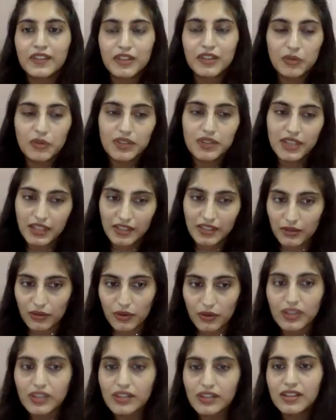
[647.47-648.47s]
do's and
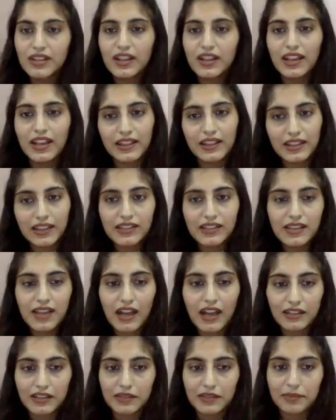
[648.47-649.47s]
don'ts in their
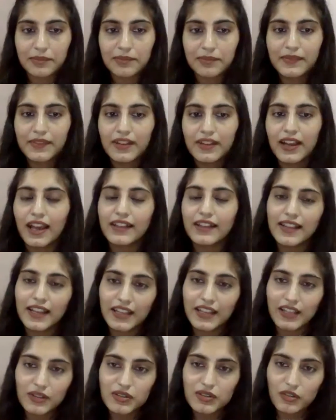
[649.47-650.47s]
startup. And
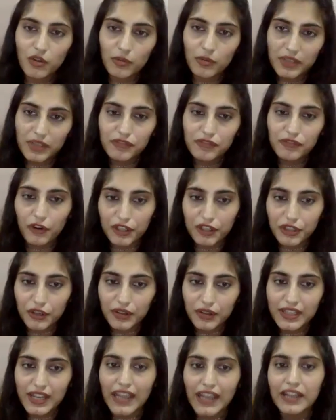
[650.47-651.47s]
thank you so much for
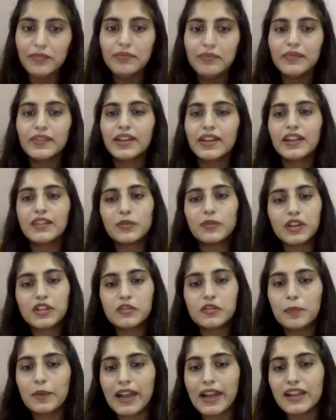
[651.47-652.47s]
your time. It
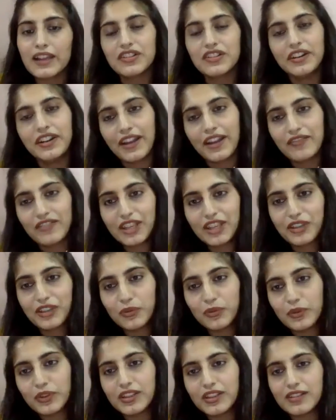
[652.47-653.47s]
was pleasure having
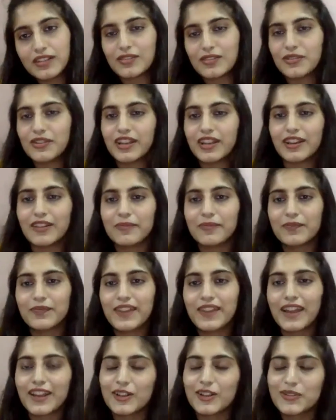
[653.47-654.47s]
you with us today.
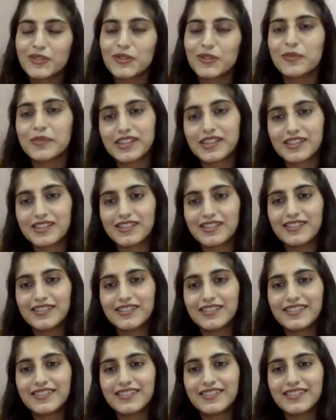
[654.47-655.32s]
Thank you so much.